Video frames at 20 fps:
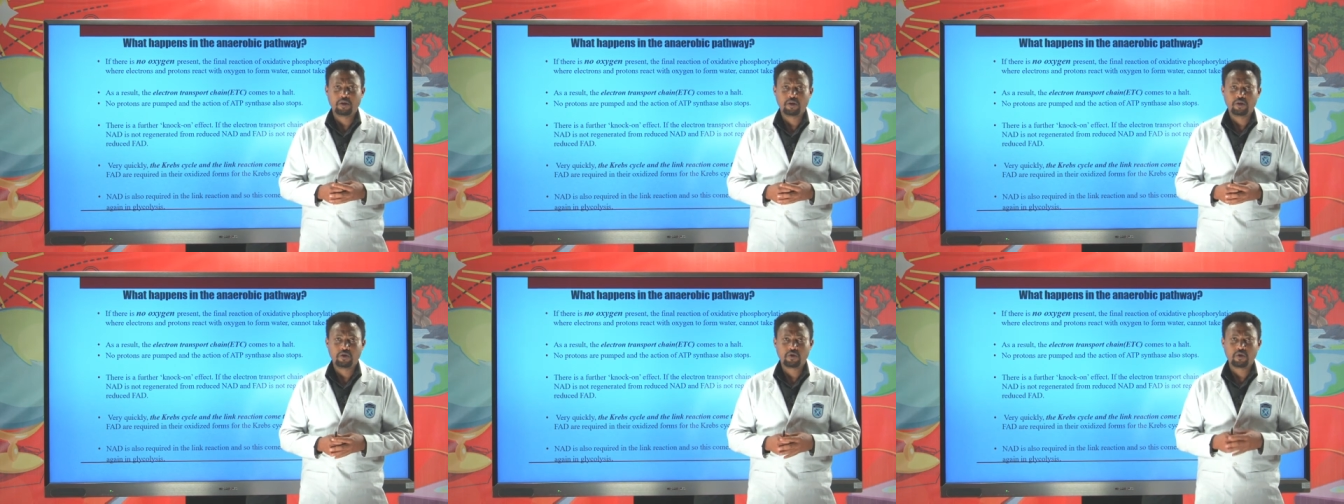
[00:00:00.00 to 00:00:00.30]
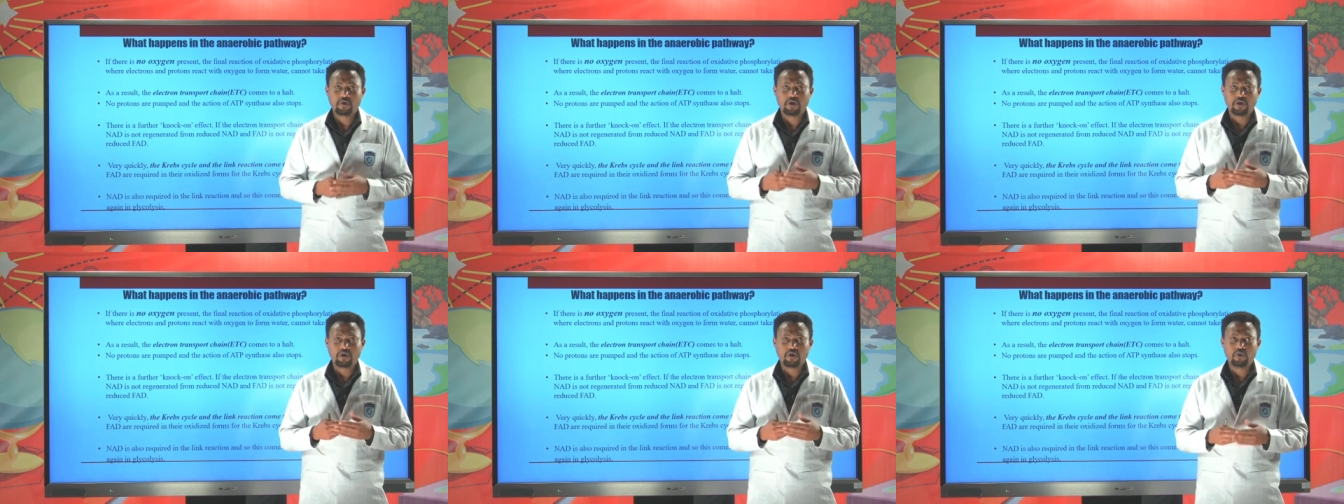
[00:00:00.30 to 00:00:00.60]

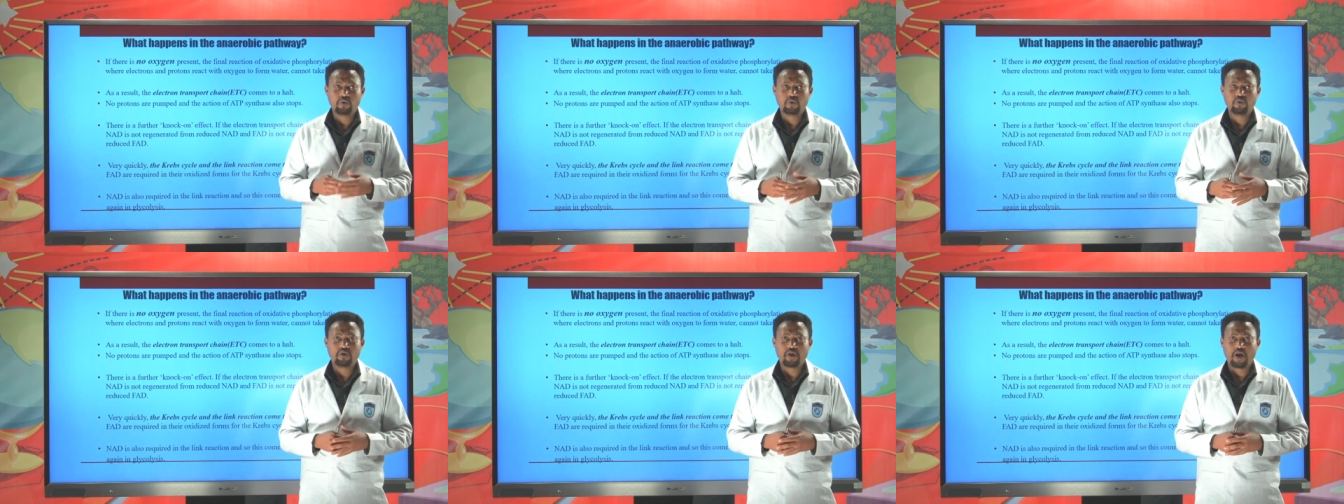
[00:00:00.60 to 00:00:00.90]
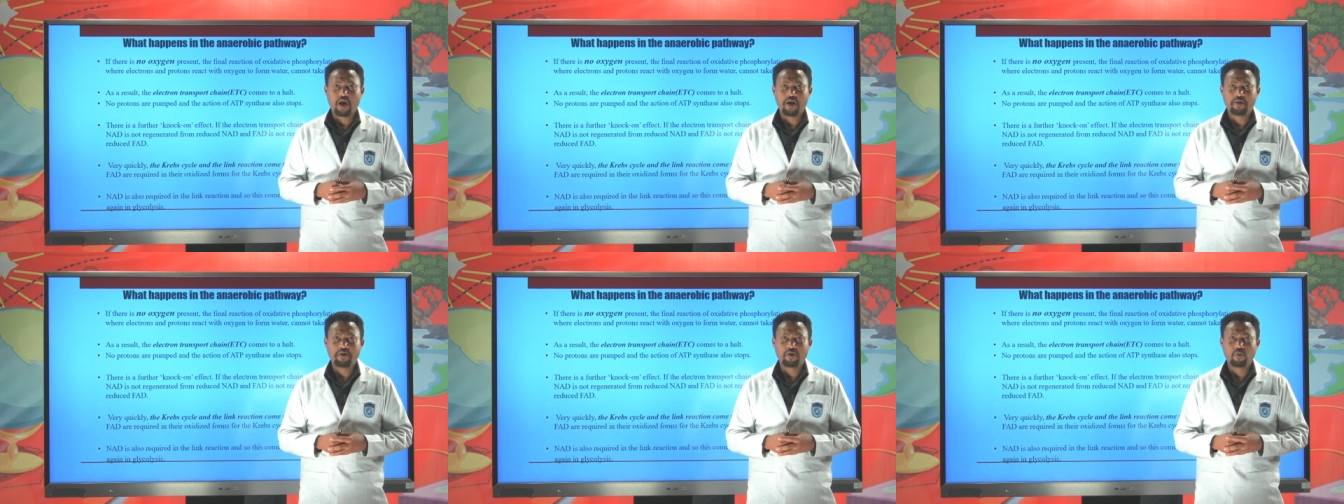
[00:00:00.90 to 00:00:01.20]
so they use
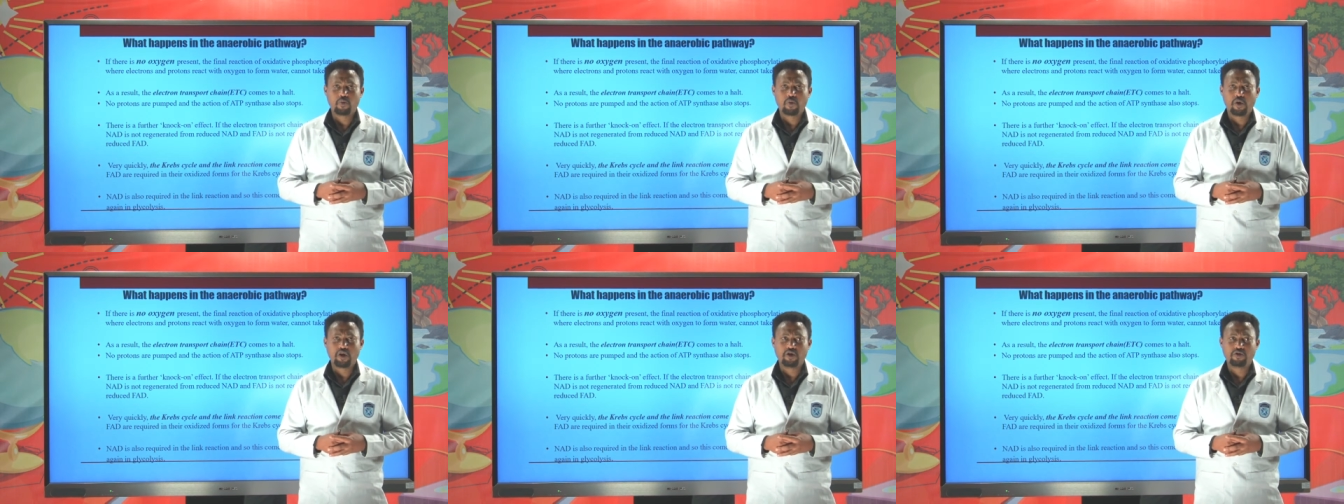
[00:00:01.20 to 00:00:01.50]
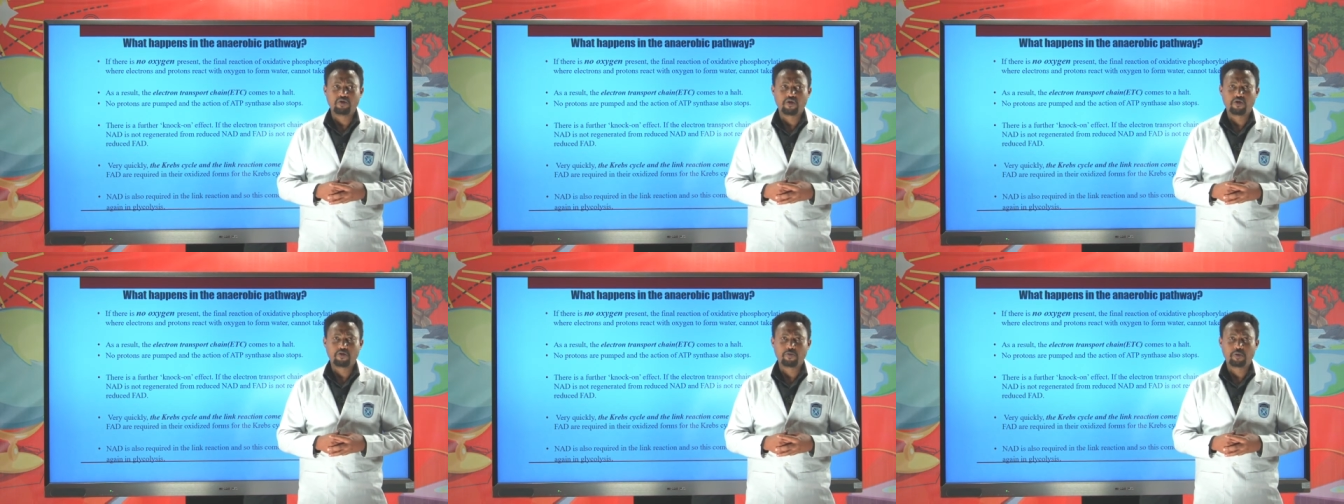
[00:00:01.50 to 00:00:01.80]
other
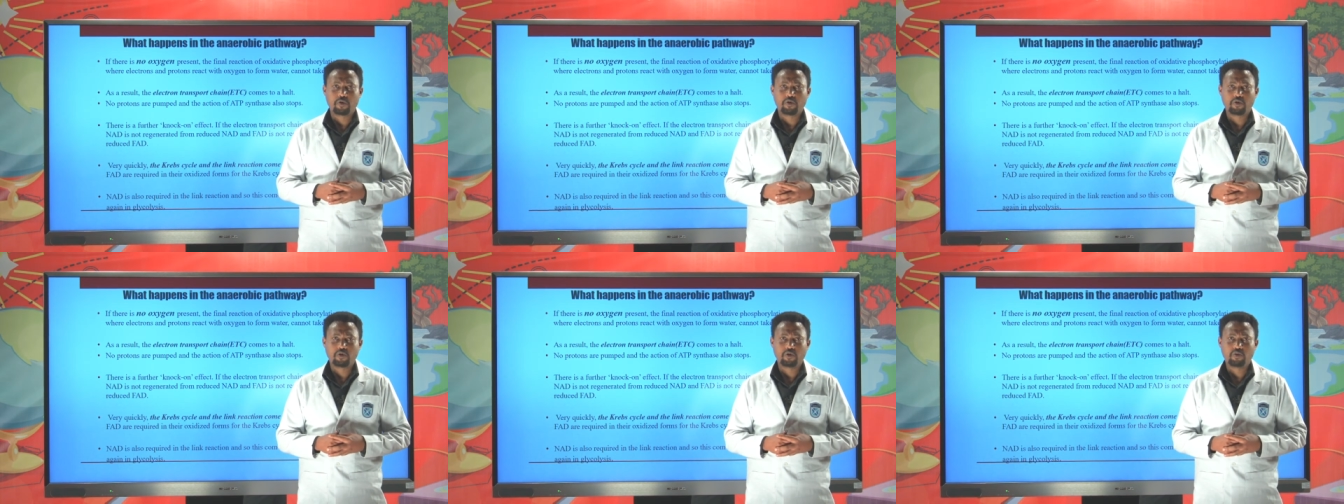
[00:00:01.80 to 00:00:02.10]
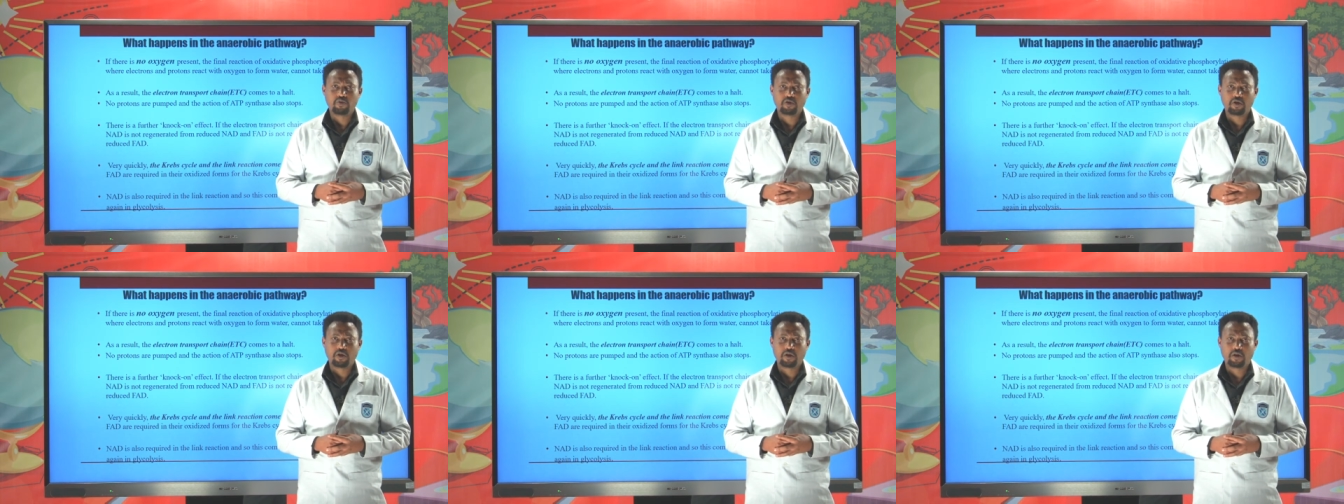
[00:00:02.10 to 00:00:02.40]
ways of
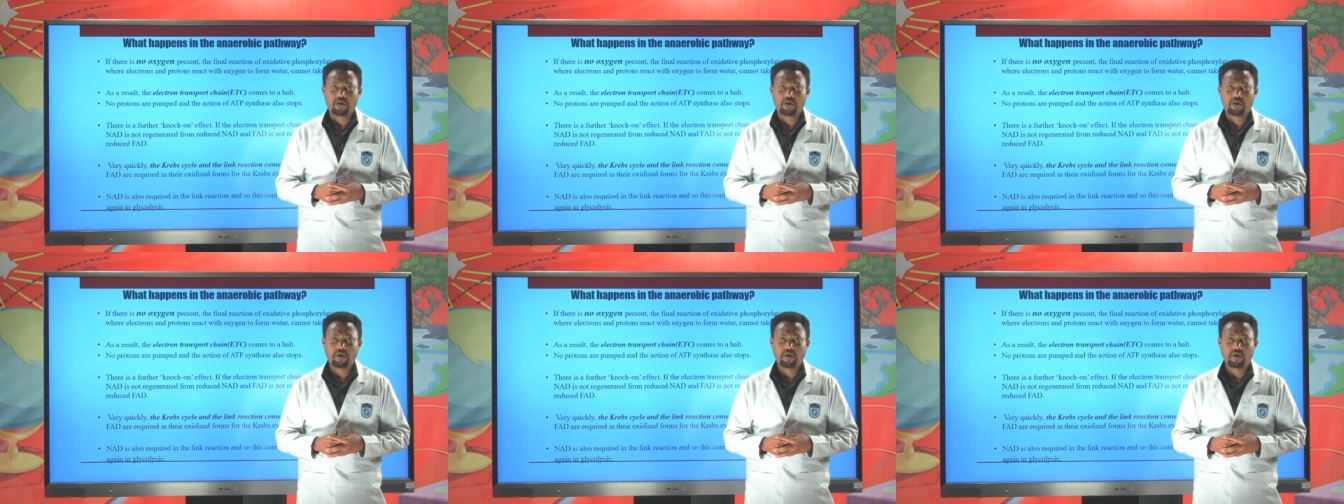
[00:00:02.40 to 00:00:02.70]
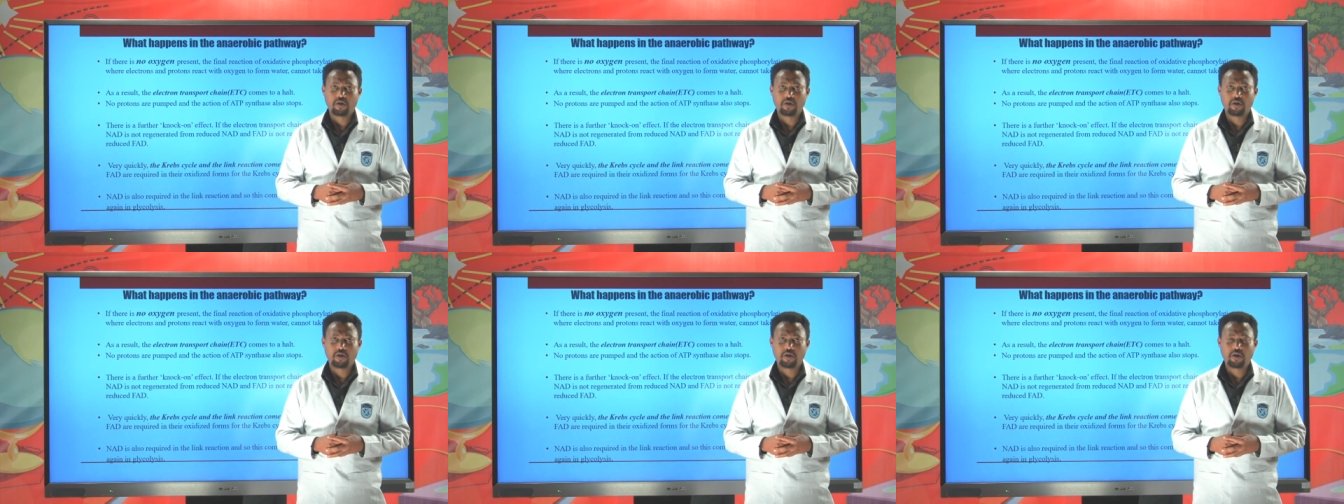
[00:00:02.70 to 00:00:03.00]
producing
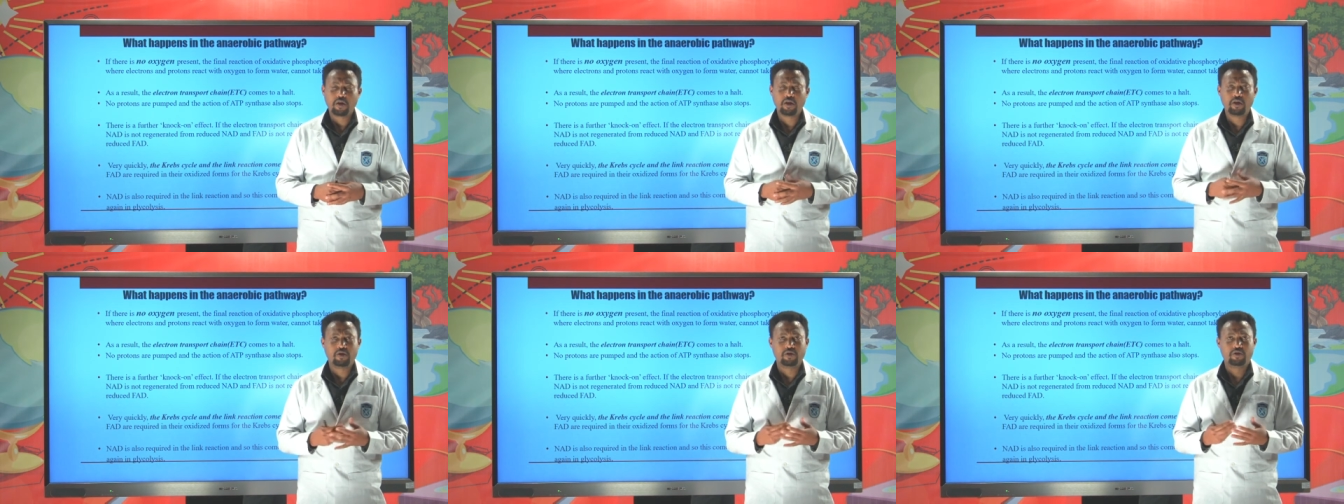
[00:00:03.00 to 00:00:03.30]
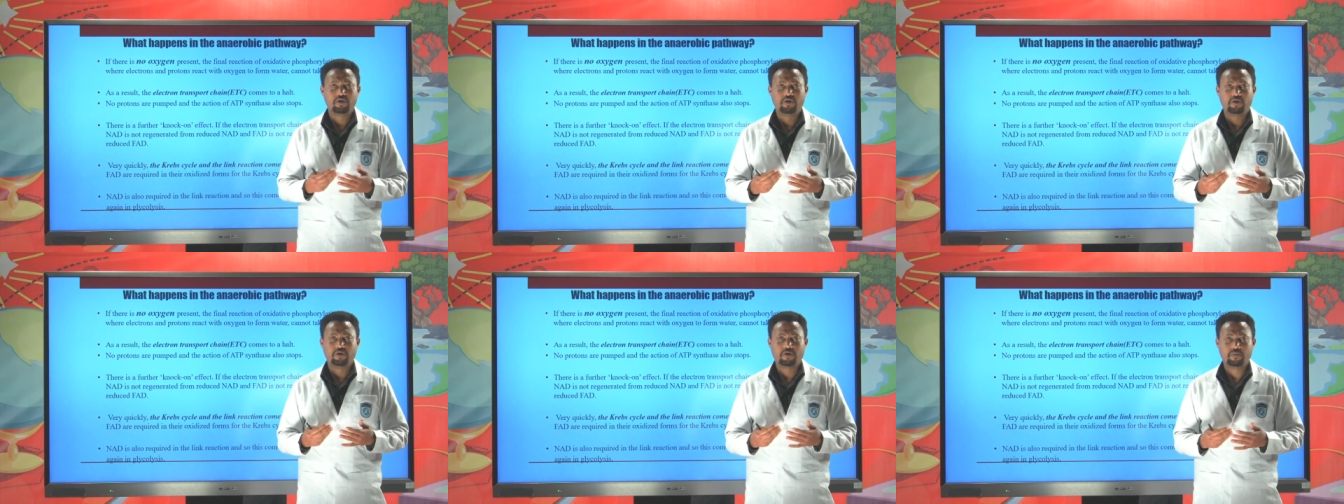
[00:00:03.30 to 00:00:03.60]

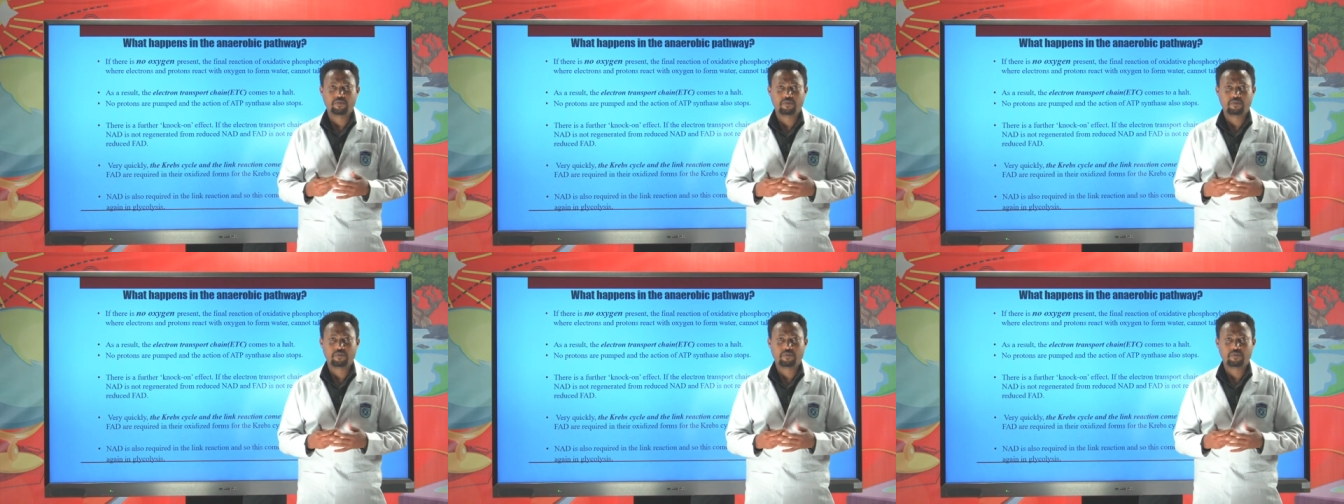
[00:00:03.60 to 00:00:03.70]
energy.